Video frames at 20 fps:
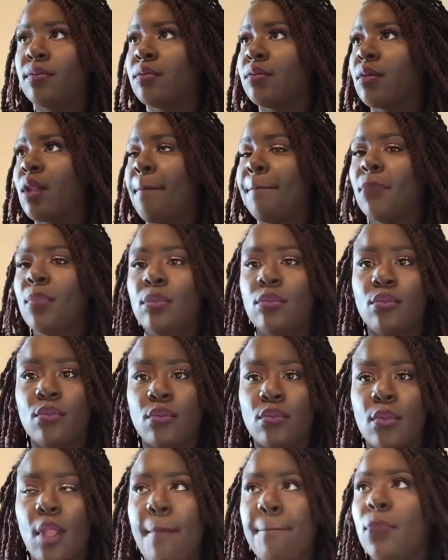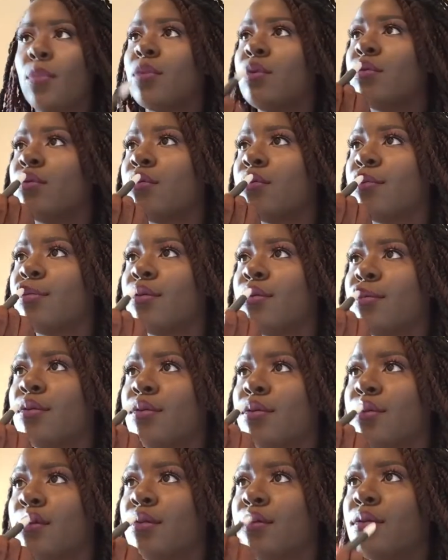Ooh, yes. This retails for
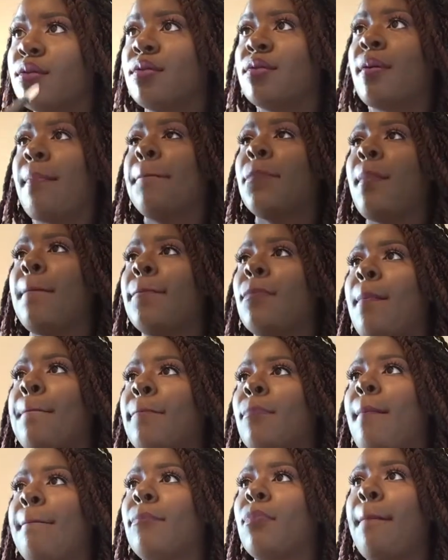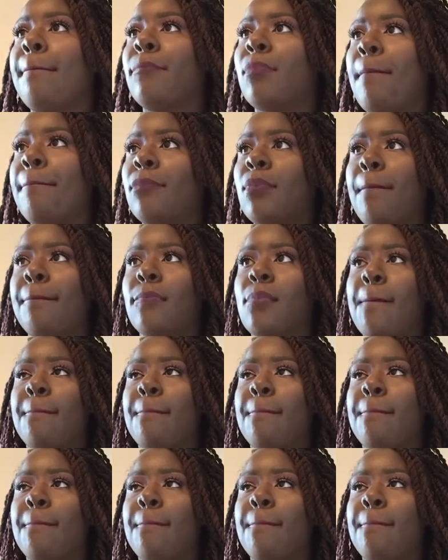$24 at Sephora.